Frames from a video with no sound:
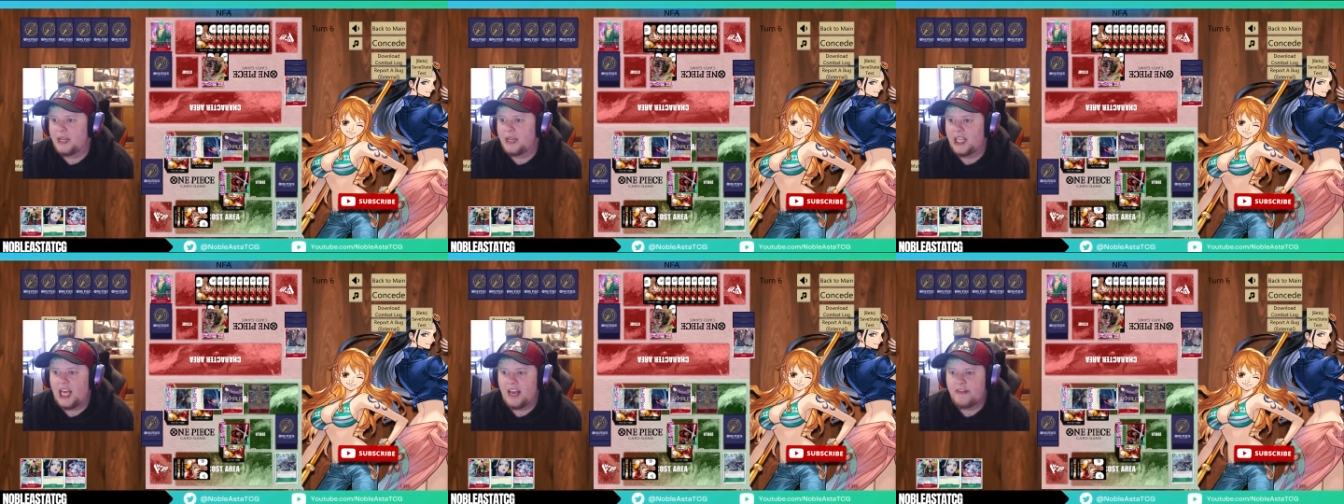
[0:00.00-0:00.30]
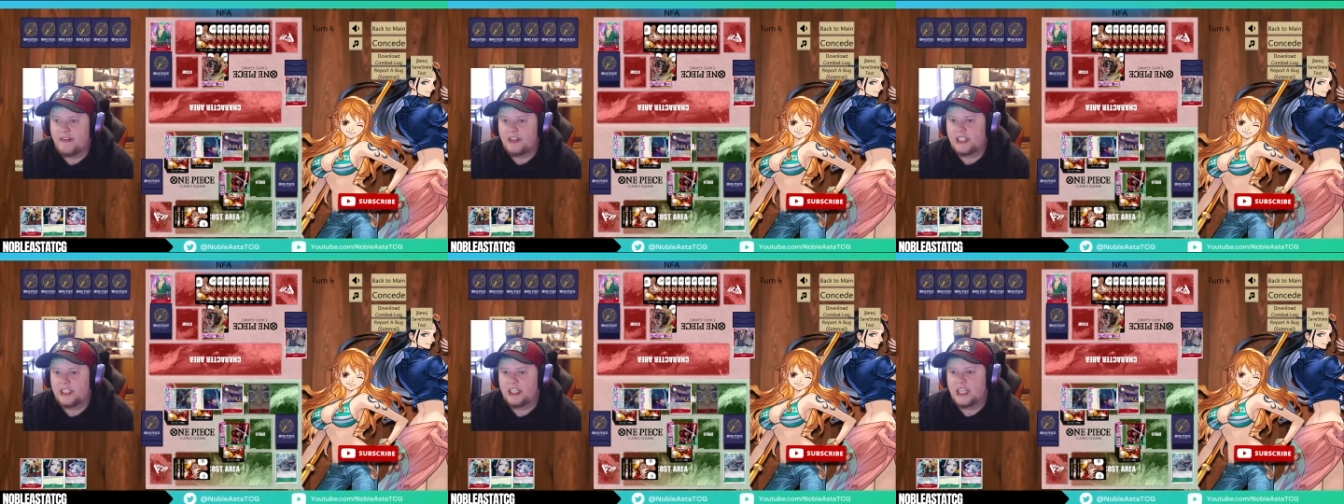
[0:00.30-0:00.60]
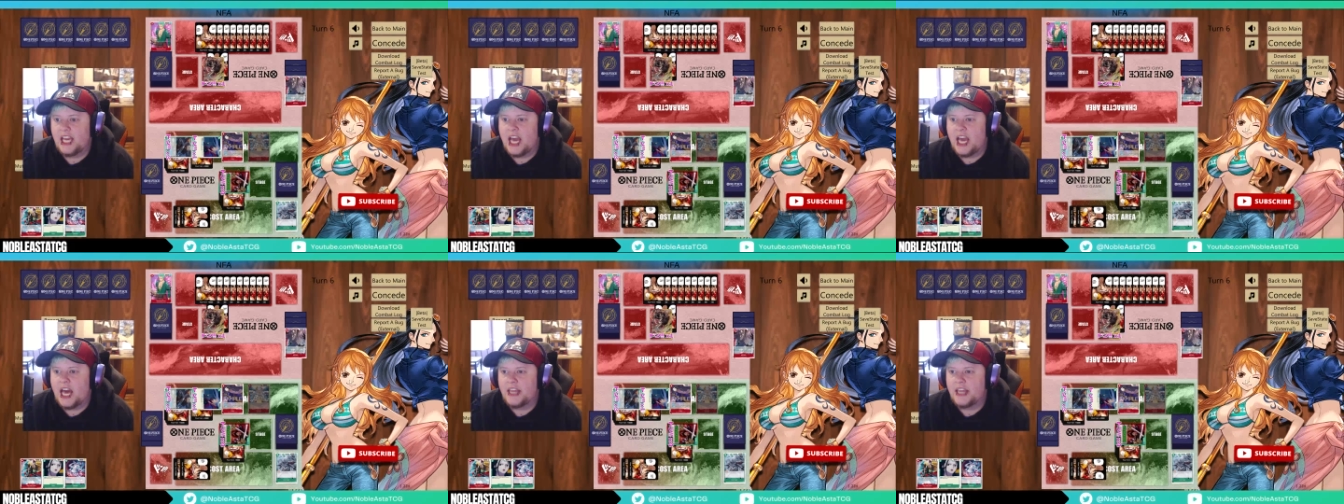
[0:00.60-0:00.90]
life until
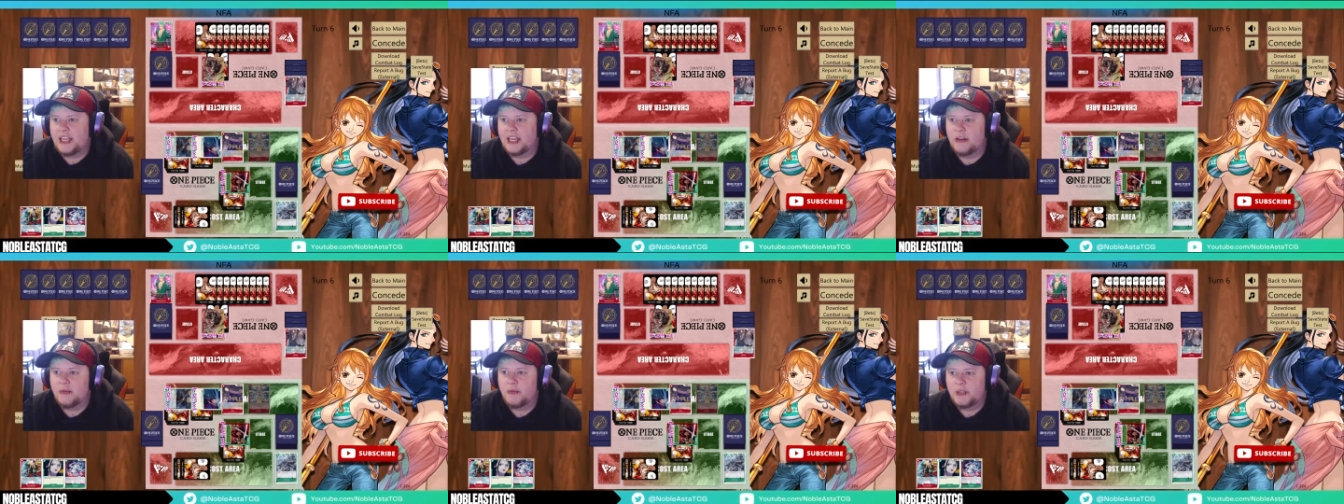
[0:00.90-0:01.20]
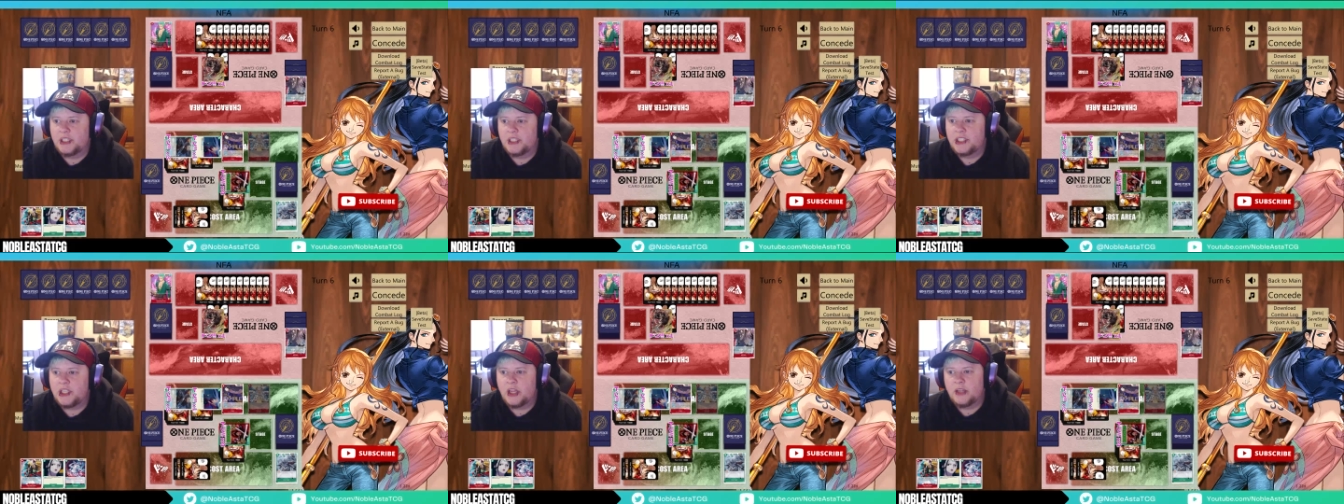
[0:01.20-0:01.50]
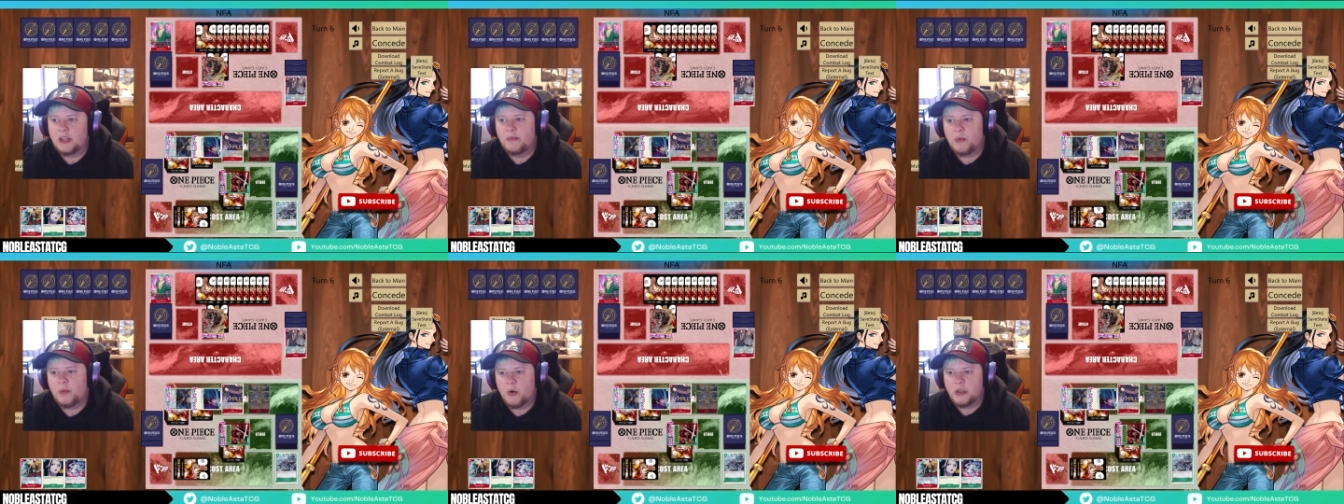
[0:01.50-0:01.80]
they had like a really
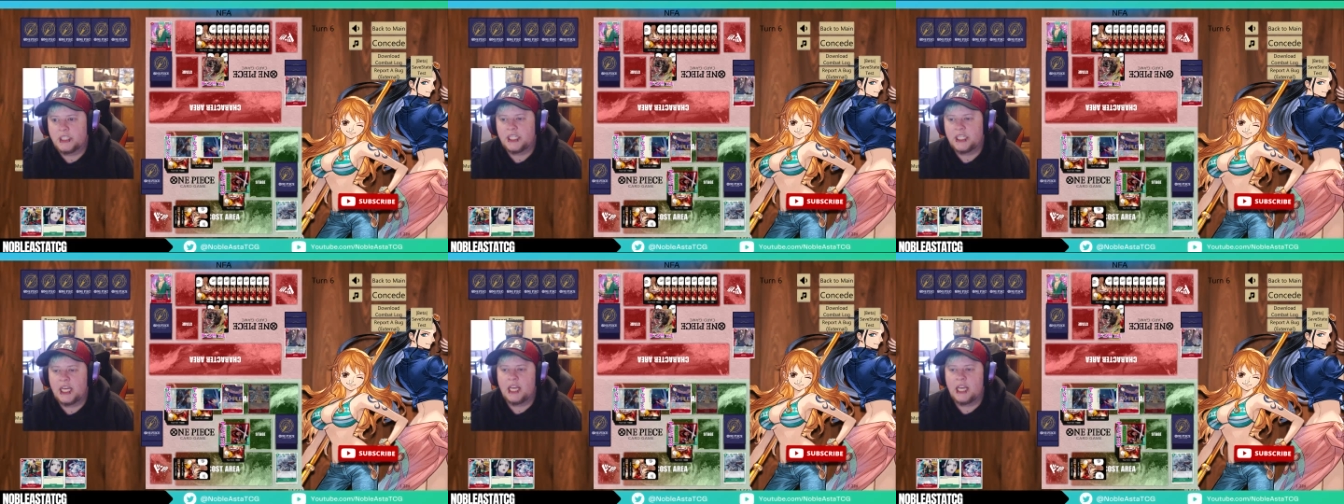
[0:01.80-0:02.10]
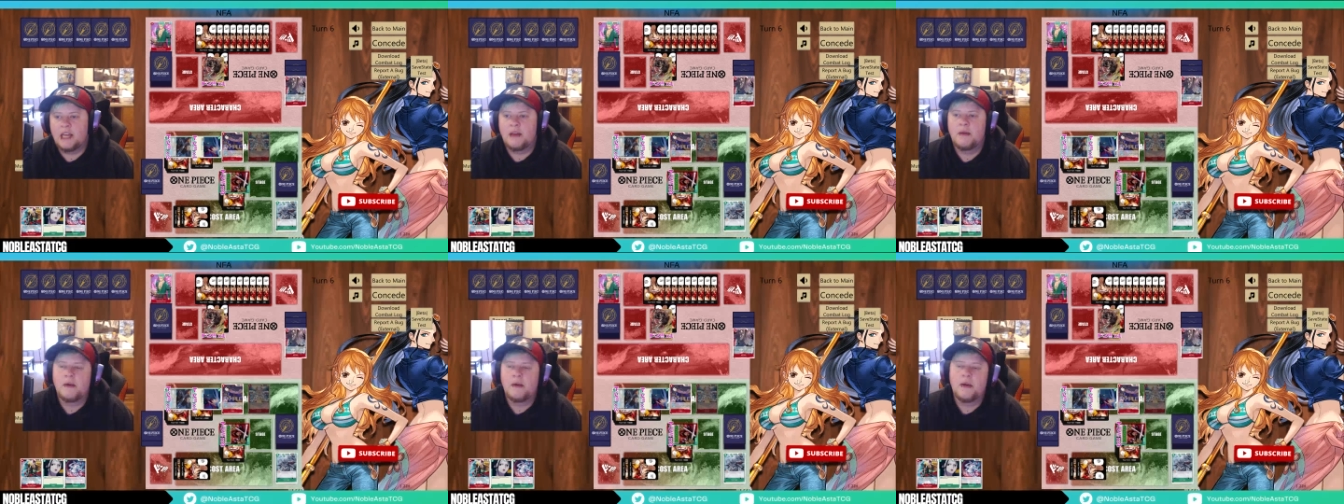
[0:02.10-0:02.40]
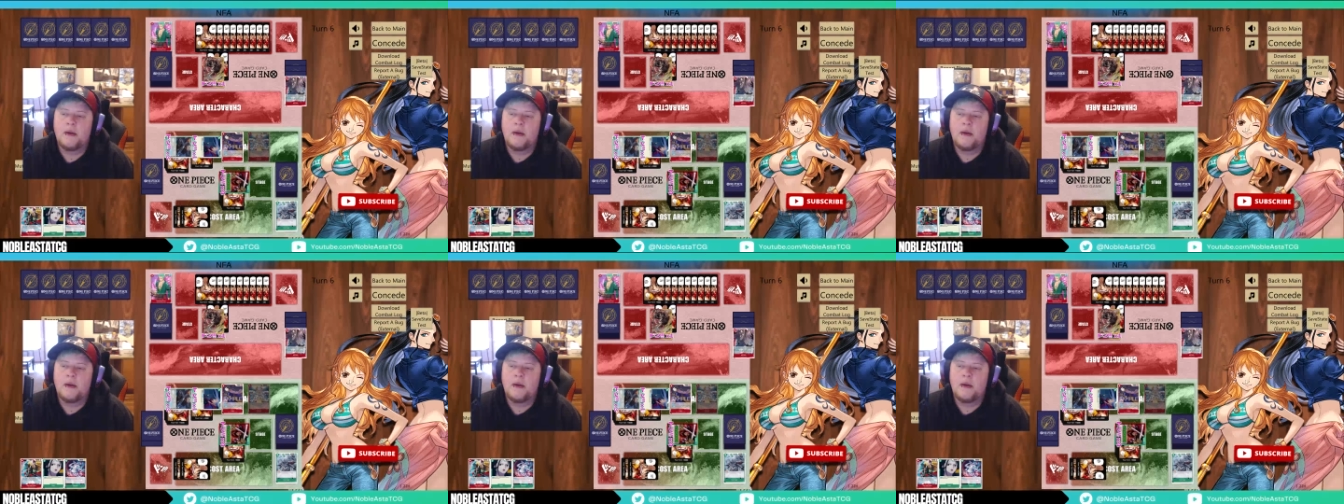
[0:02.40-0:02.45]
solid board state.